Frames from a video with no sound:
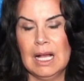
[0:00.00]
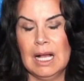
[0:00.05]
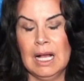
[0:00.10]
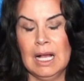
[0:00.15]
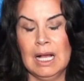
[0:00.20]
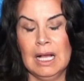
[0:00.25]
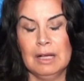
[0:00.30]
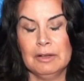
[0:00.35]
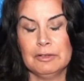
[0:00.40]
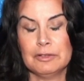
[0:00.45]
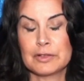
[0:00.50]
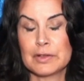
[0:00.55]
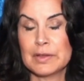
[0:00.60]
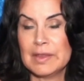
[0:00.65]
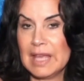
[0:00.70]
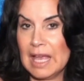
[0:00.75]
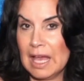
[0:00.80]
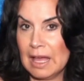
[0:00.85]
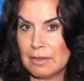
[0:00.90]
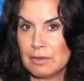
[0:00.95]
uh, for
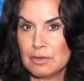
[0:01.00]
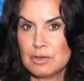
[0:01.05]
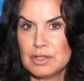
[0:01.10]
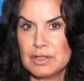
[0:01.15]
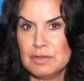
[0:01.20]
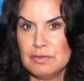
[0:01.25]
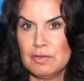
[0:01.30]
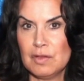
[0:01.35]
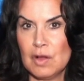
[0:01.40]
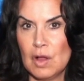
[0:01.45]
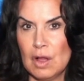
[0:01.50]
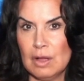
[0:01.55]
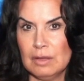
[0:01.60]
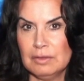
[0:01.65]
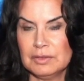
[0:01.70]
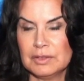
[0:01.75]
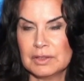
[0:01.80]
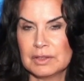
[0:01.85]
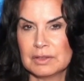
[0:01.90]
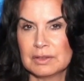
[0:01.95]
the others
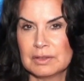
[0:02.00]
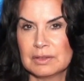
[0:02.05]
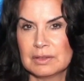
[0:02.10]
involved